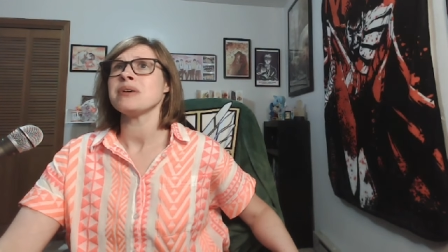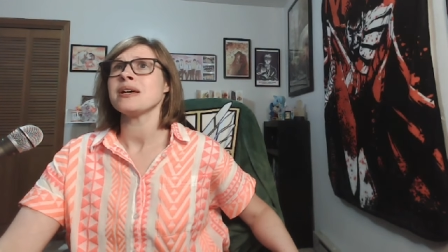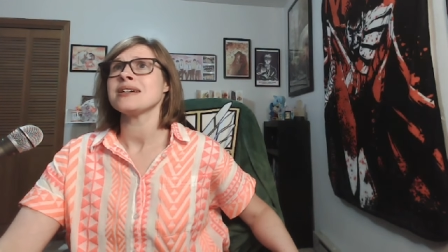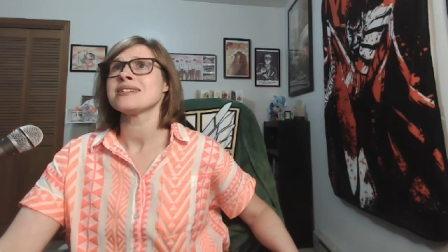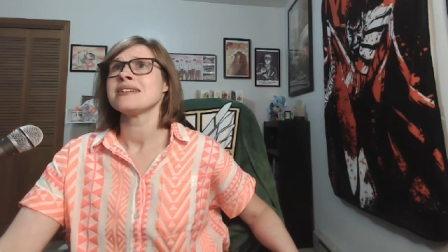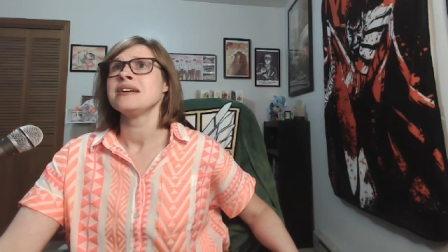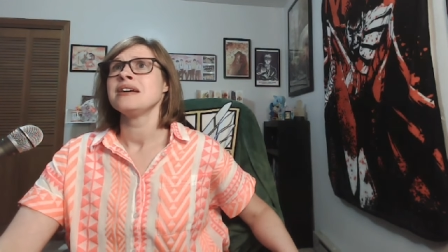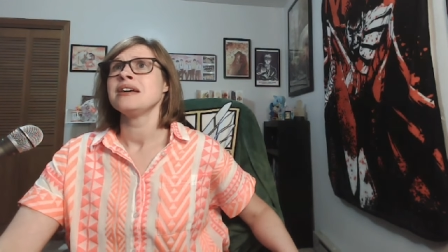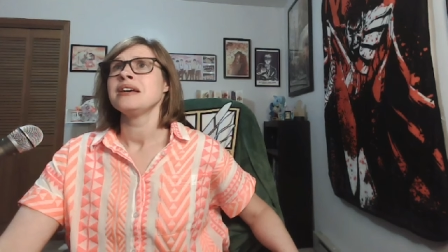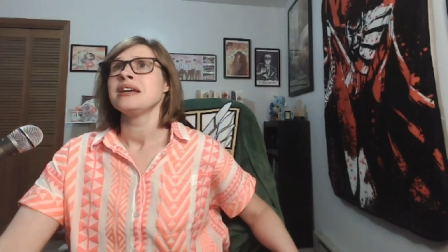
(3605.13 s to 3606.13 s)
because
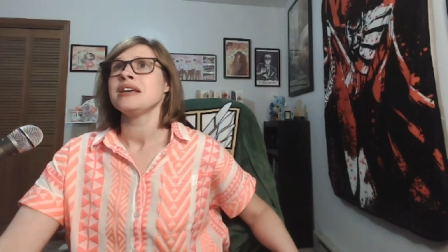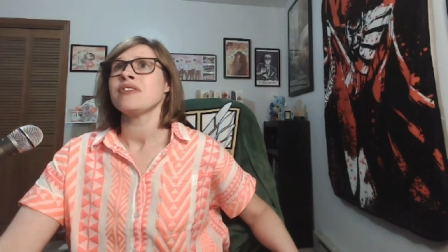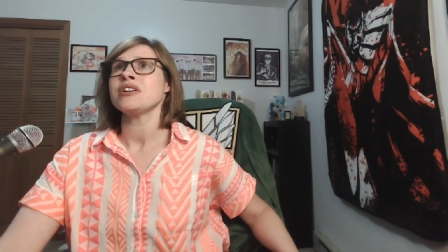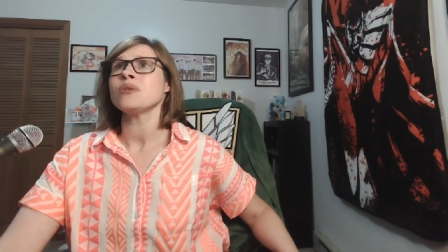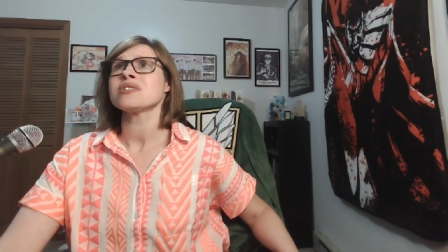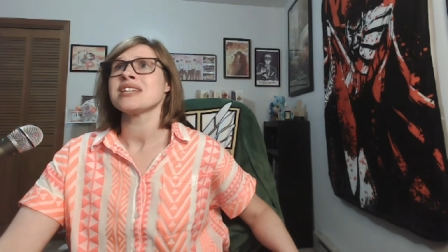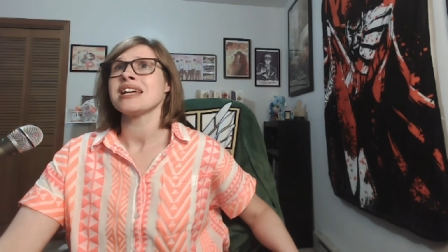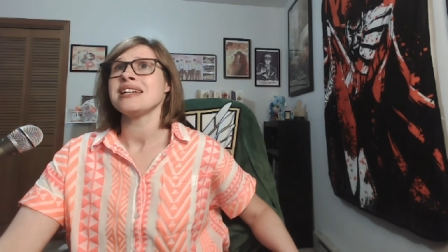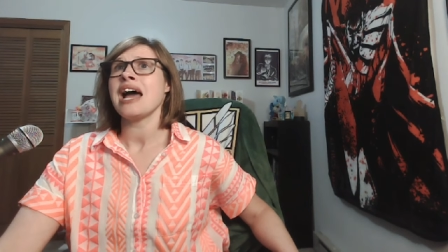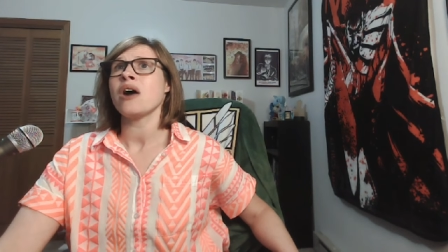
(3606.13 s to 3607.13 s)
if I don't say
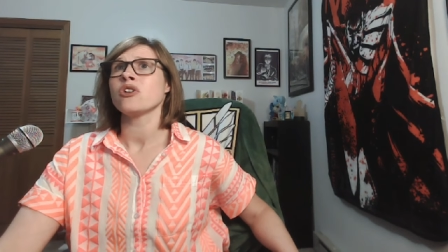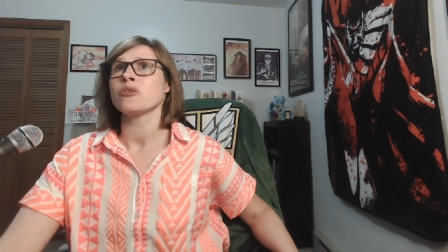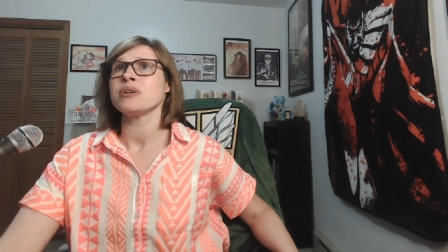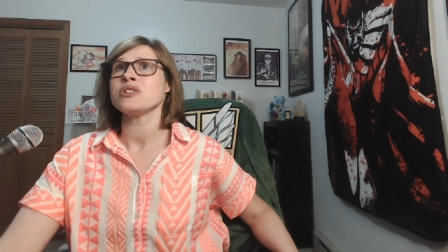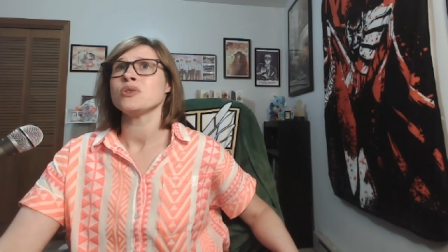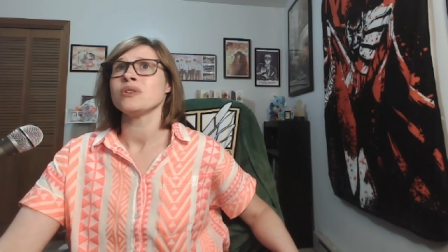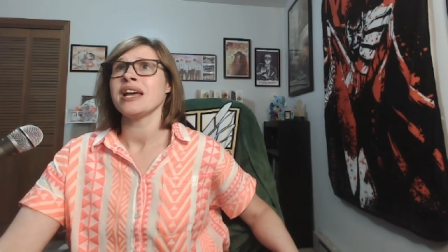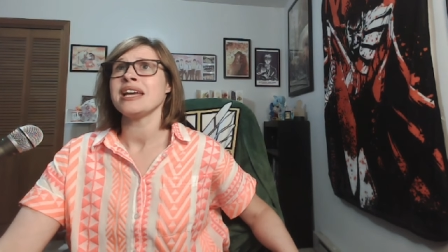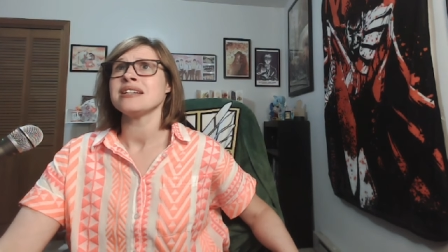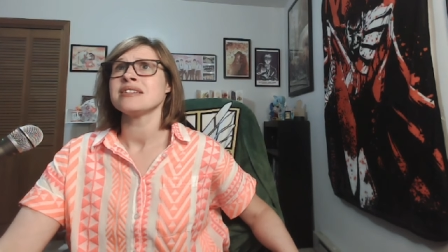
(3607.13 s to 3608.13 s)
it now, it'll be too
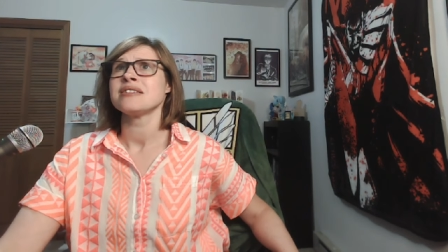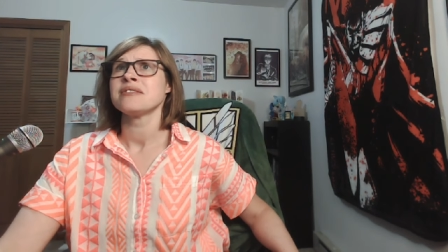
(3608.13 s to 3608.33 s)
late.